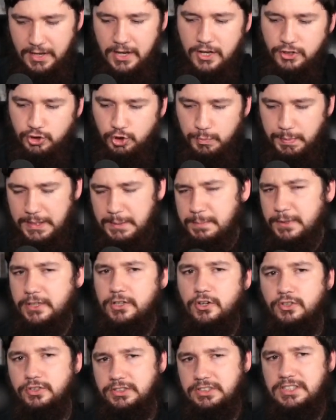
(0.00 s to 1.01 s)
So people are
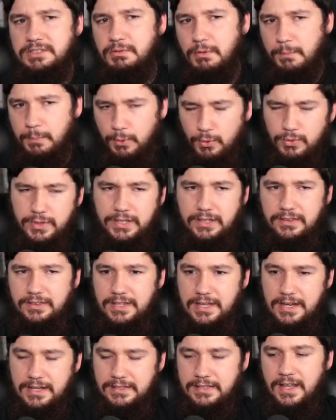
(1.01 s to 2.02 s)
constantly reporting
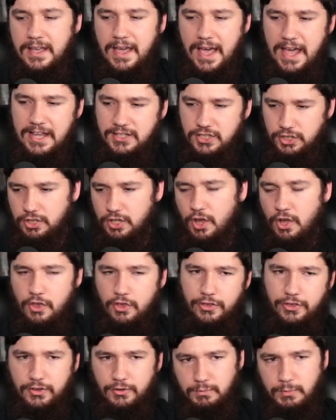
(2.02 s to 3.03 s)
things and just
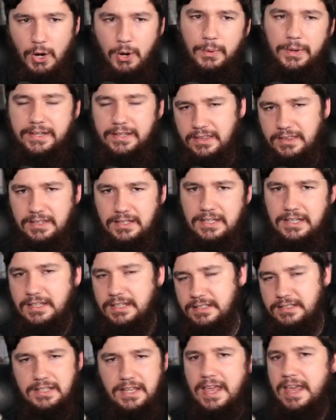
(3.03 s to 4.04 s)
throwing
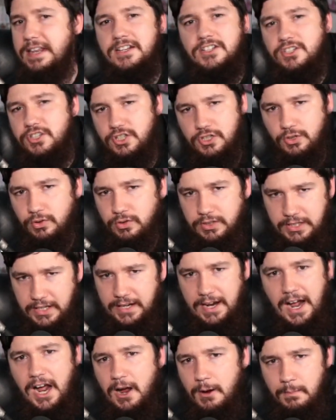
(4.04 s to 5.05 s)
things into your
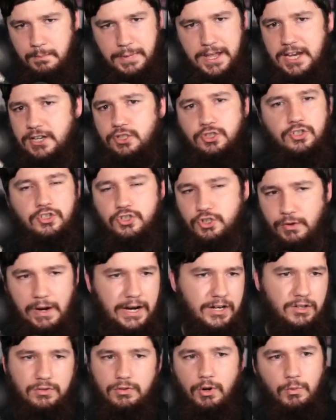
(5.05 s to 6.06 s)
GitHub issue
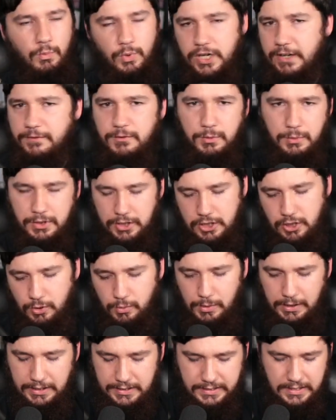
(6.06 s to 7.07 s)
tracker or whatever you want to
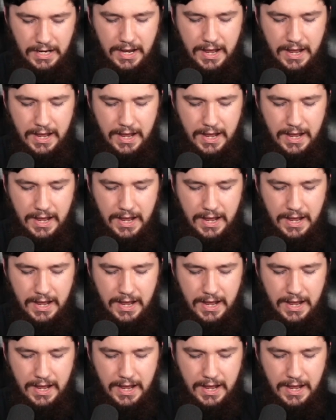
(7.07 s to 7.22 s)
call it.